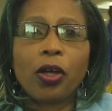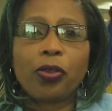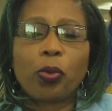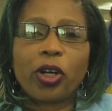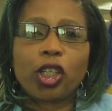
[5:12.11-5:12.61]

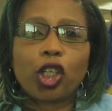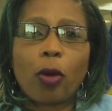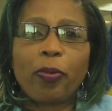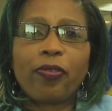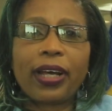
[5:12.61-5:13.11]
The
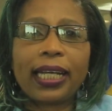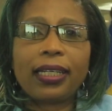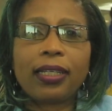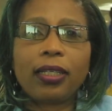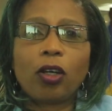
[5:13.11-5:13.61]
workshop
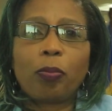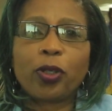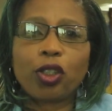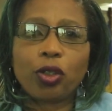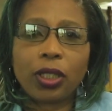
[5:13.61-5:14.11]
provided the
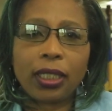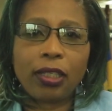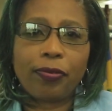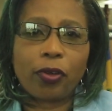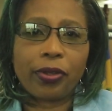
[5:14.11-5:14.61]

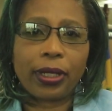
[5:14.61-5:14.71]
opportunity for